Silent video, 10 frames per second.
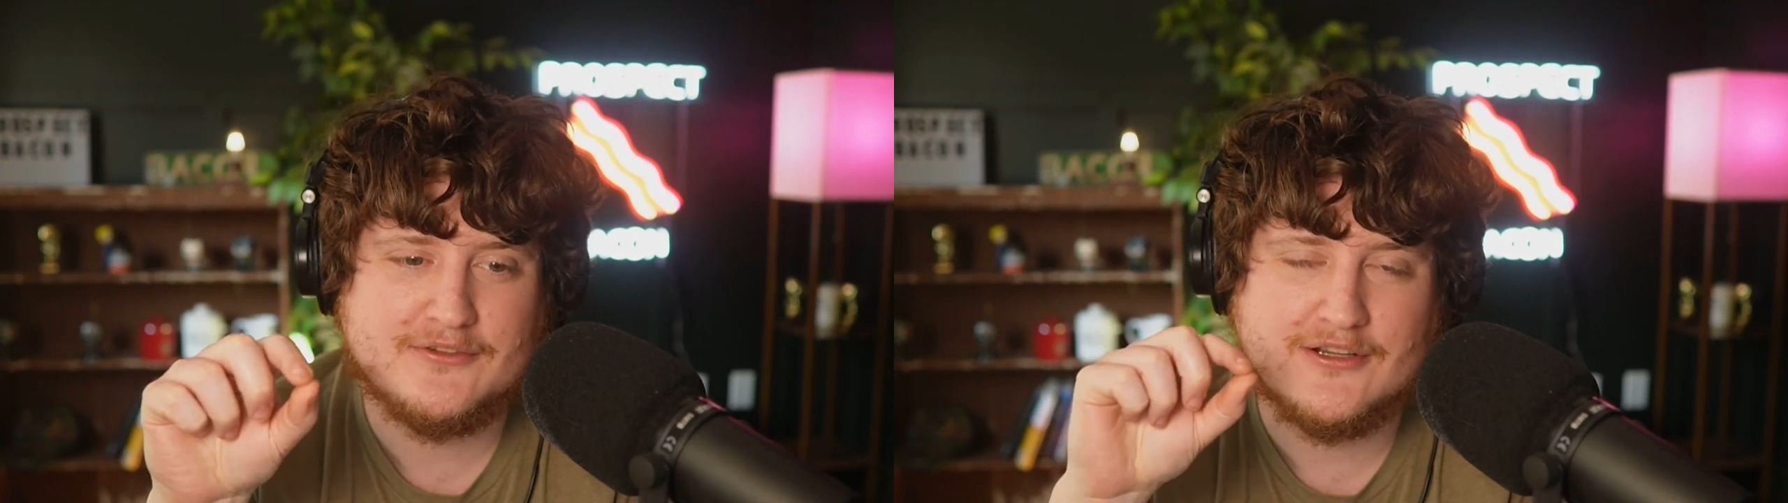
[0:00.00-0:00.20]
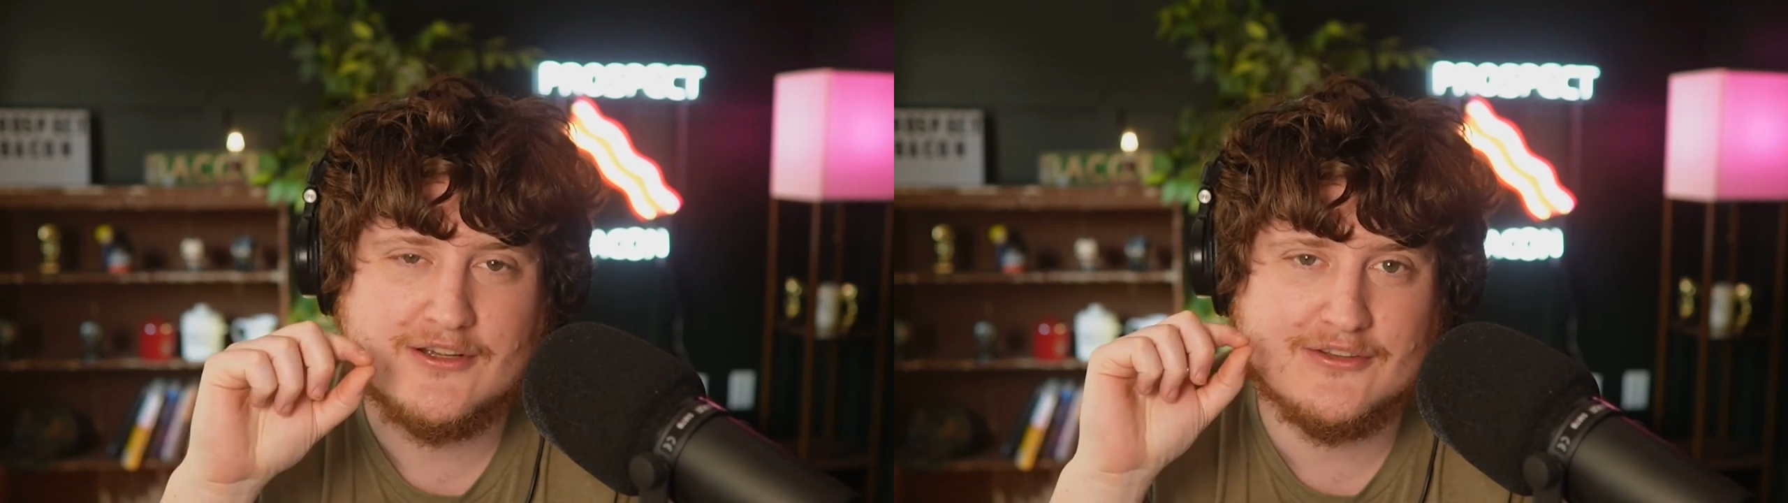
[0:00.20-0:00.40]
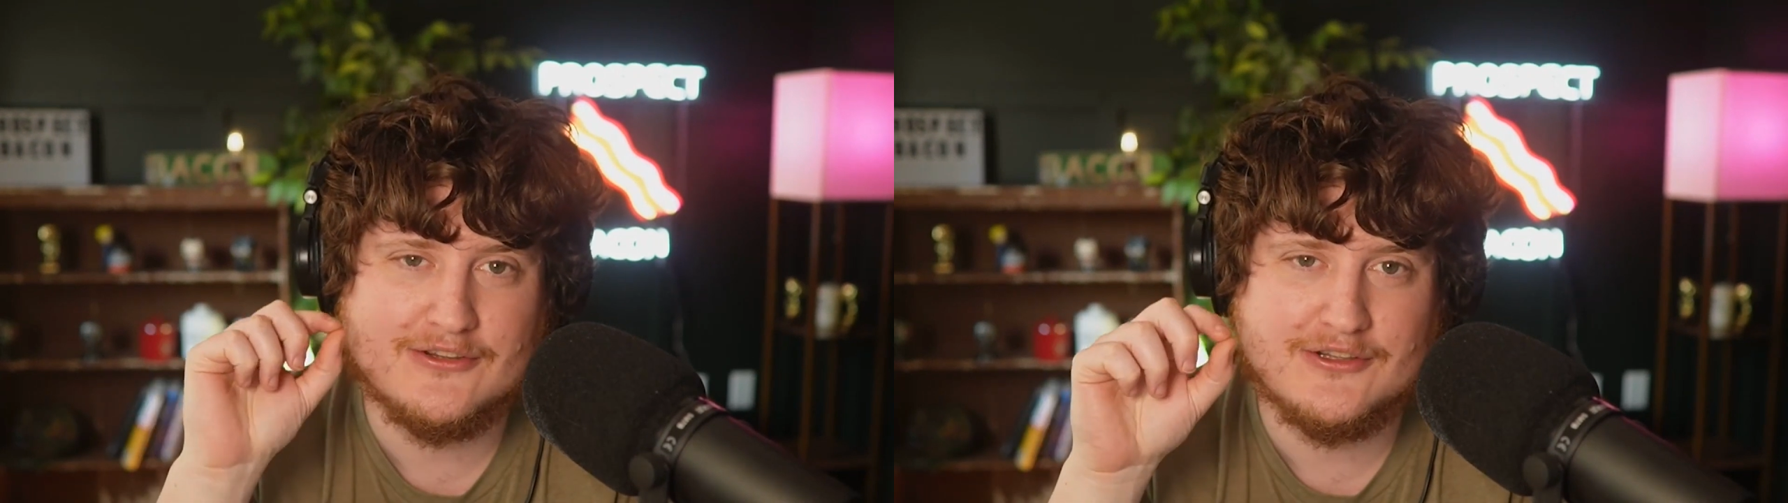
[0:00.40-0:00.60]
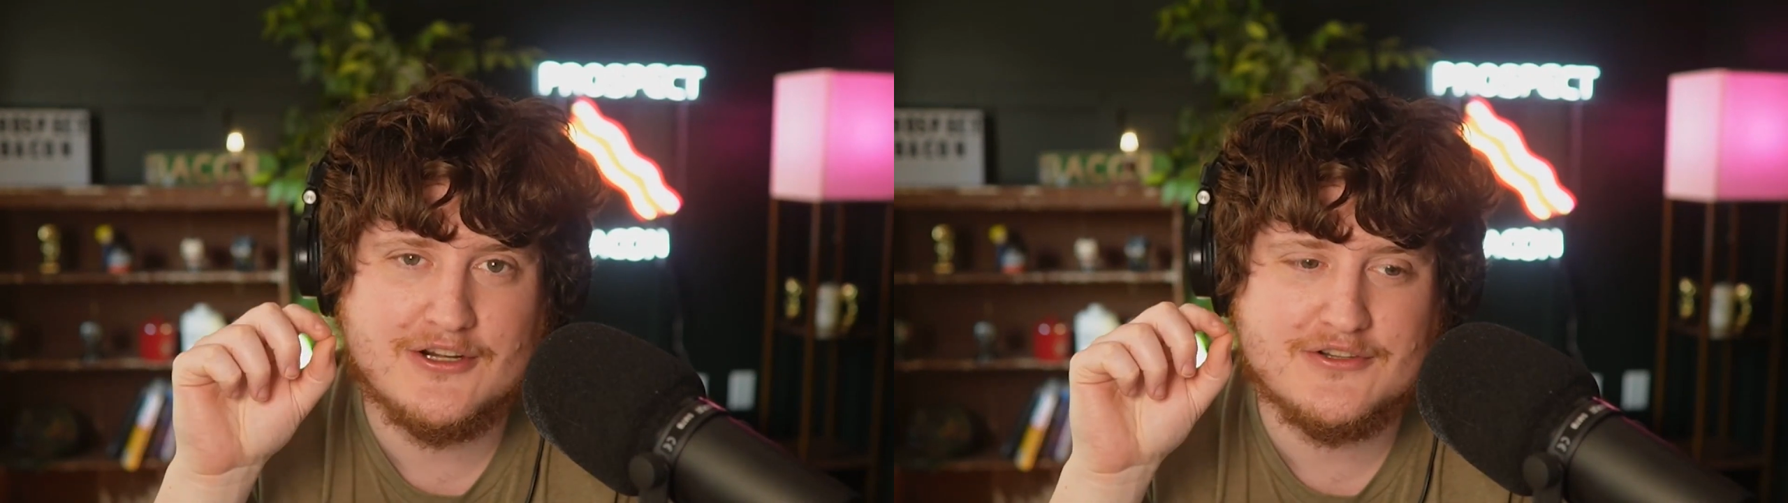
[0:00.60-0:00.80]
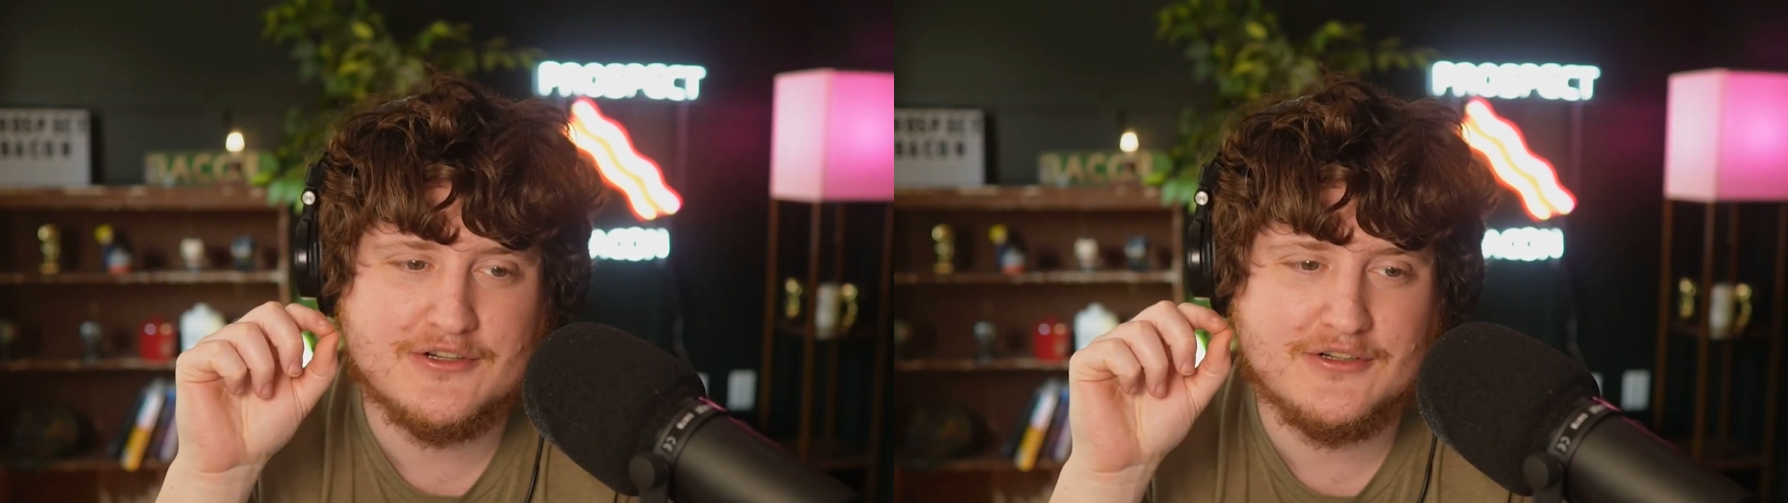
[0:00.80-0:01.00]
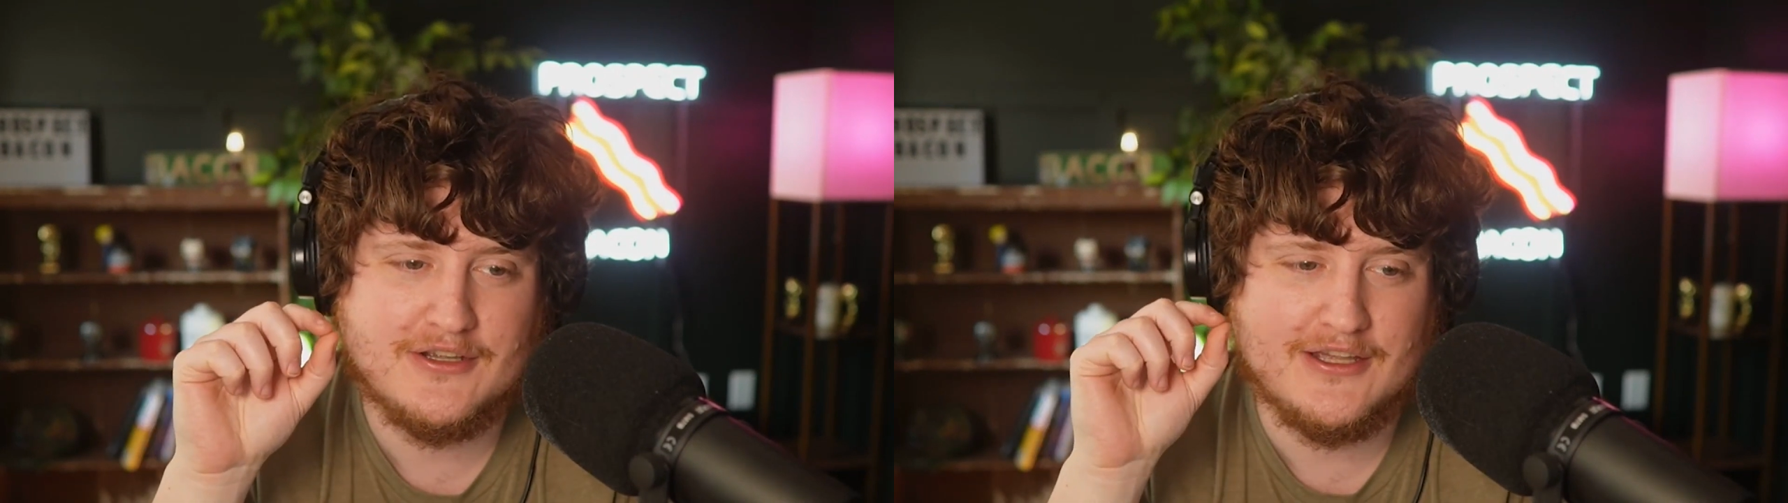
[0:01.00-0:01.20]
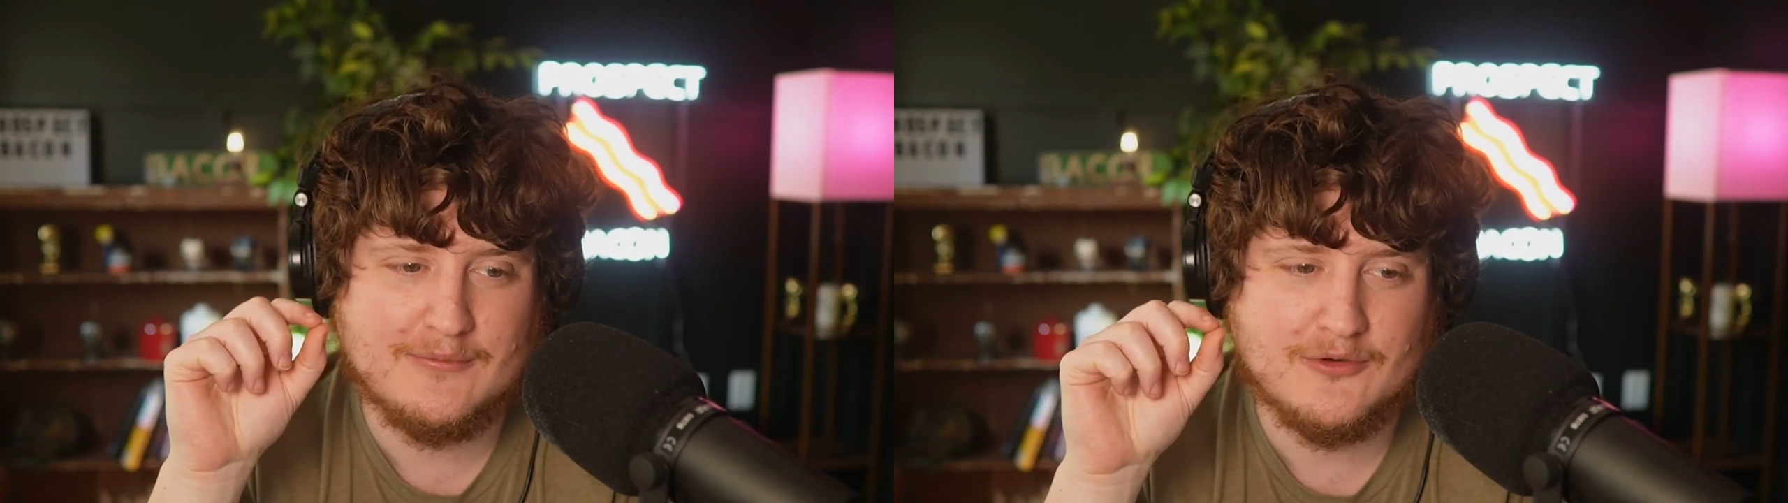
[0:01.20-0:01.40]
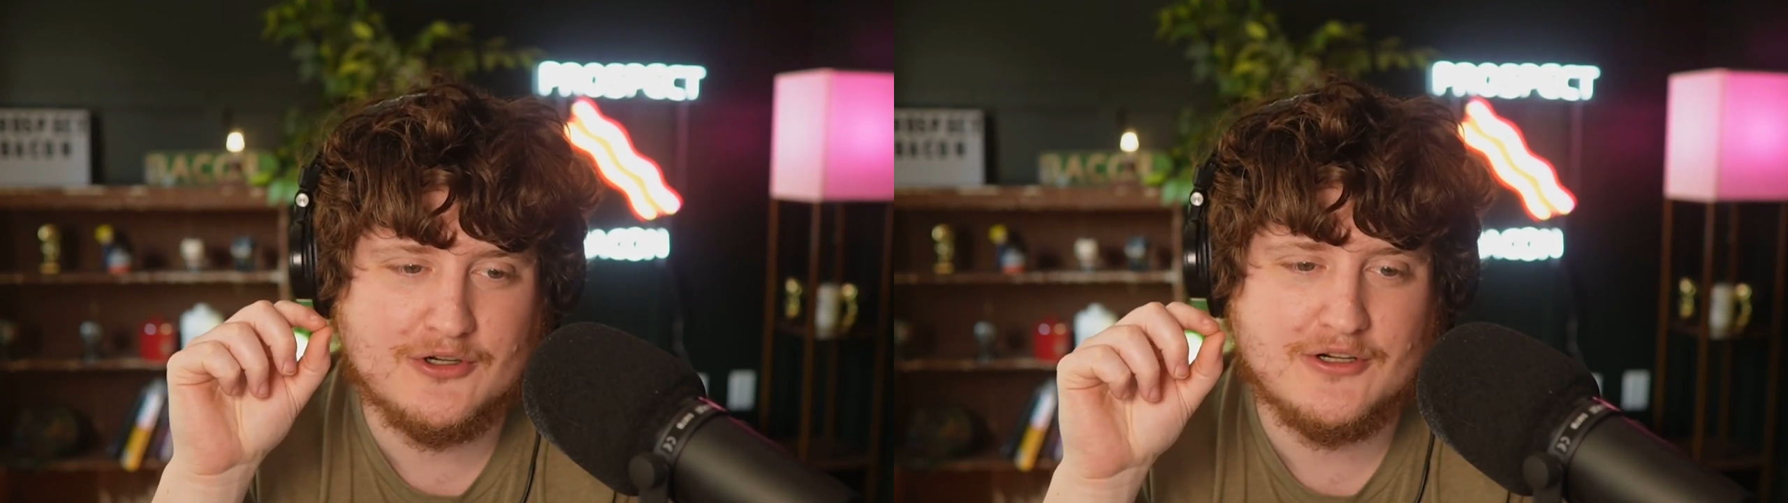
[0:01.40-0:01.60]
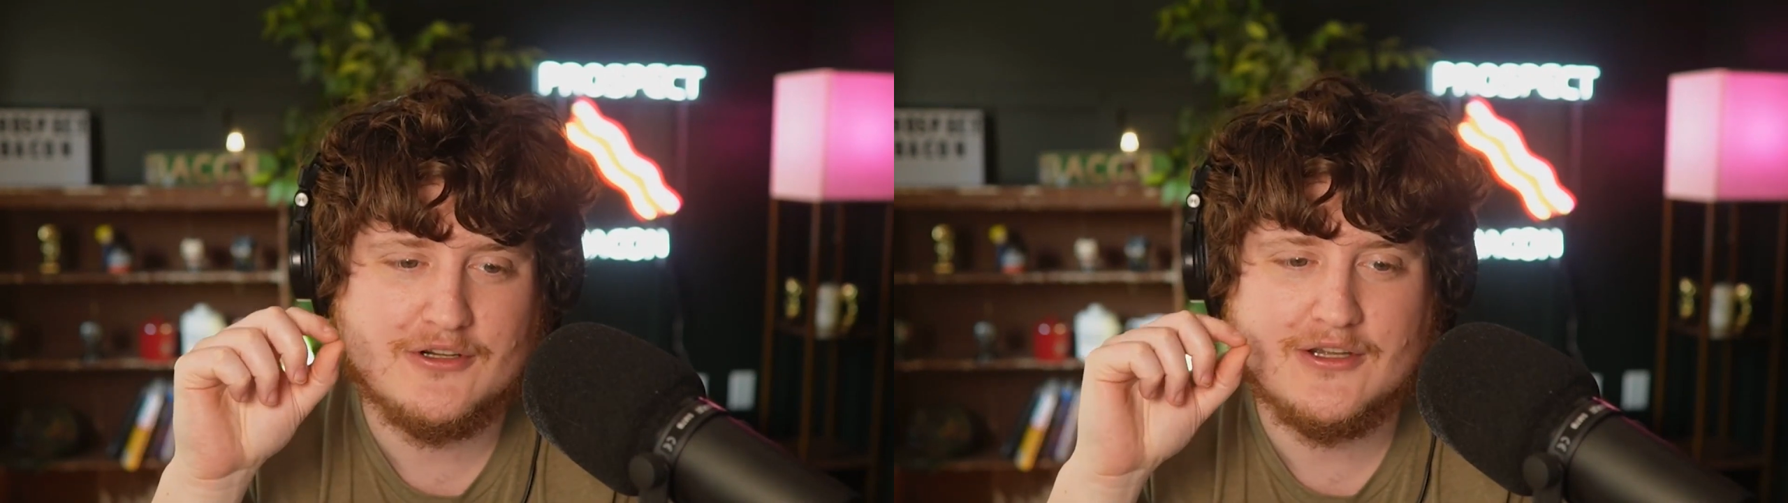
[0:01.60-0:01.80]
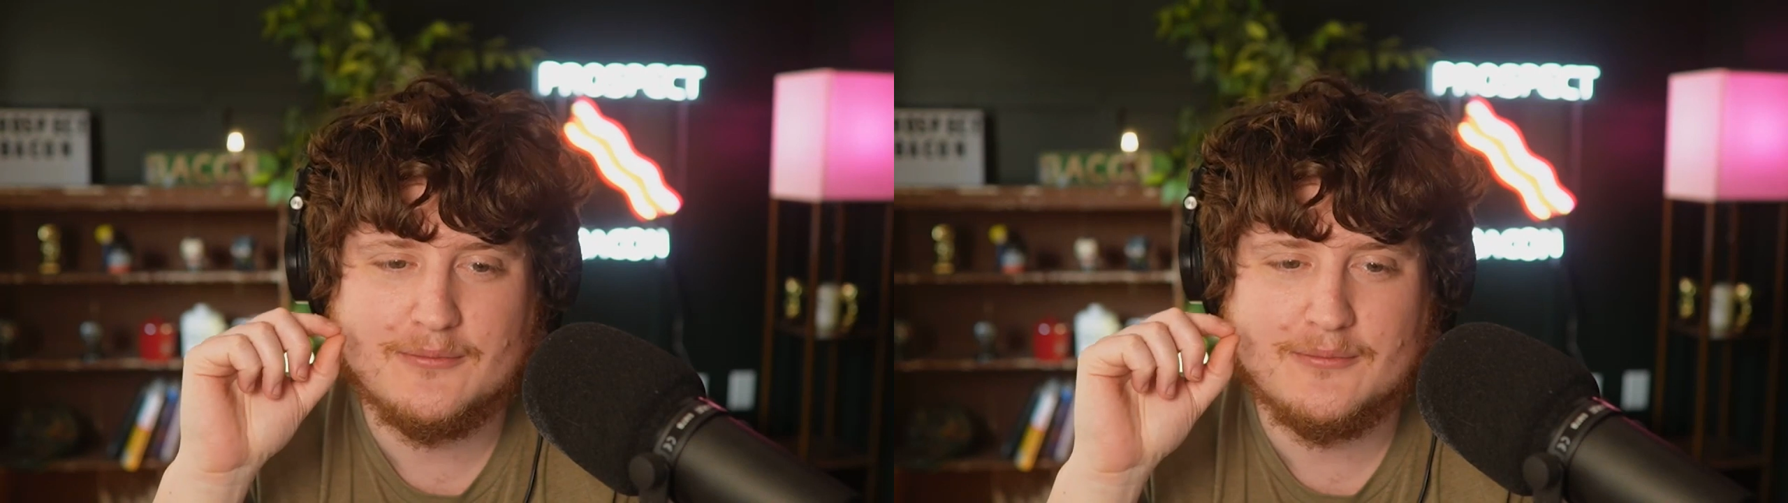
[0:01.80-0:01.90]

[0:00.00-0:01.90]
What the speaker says: cause a larger and more